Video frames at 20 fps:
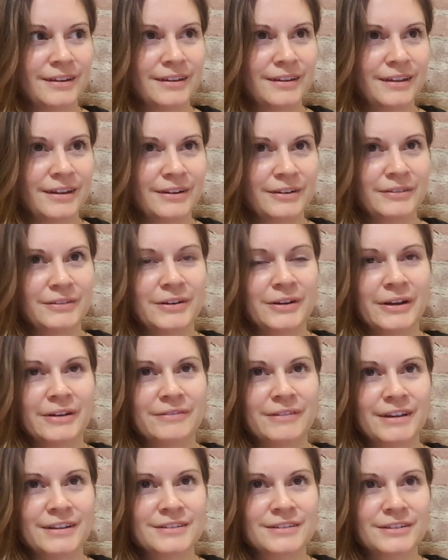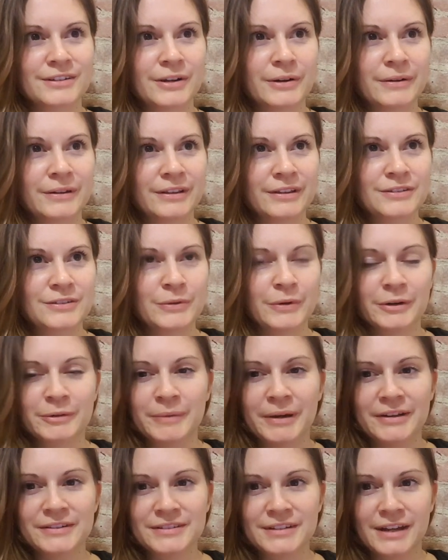I don't even know how fast they're going, like 200
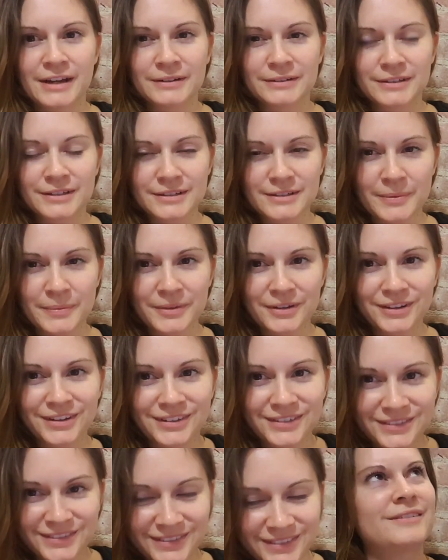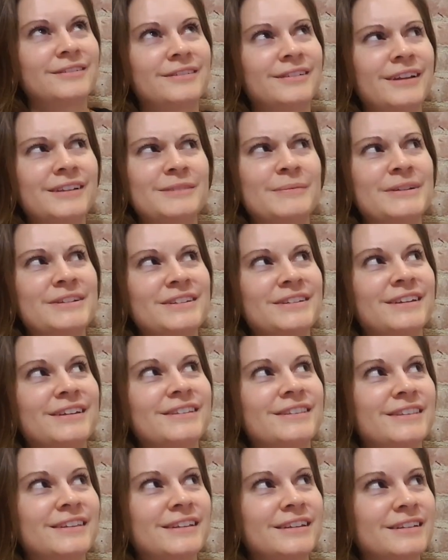miles an hour or something. Not to mention
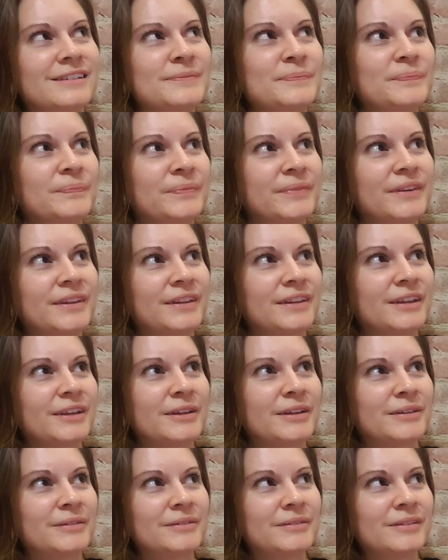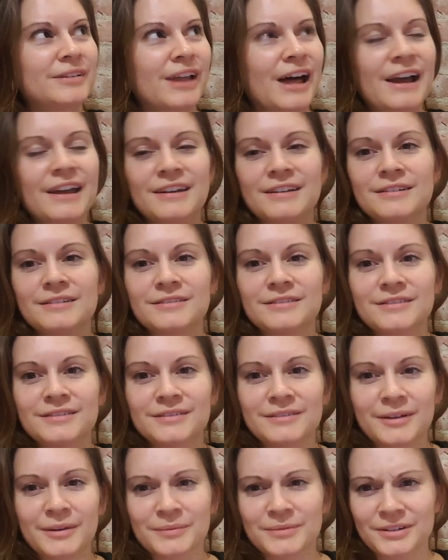like the light,
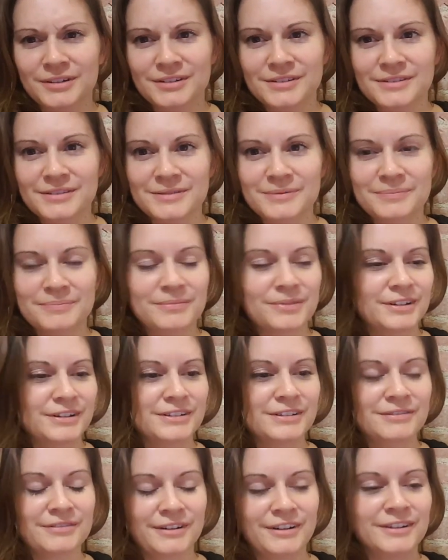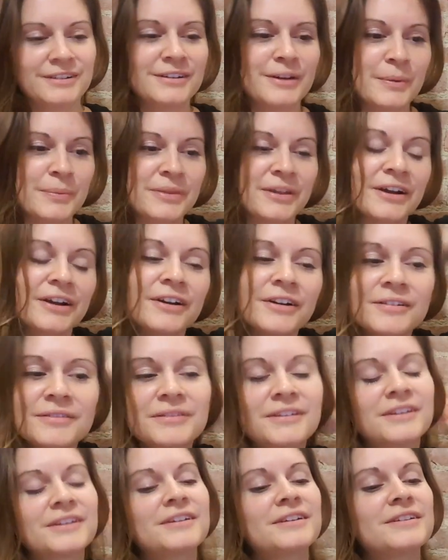I'm sure is pretty different up there
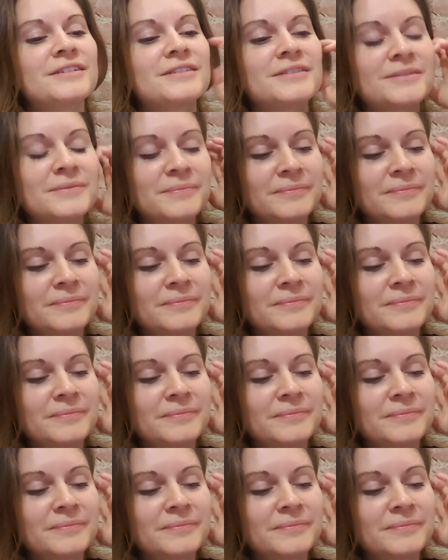than it is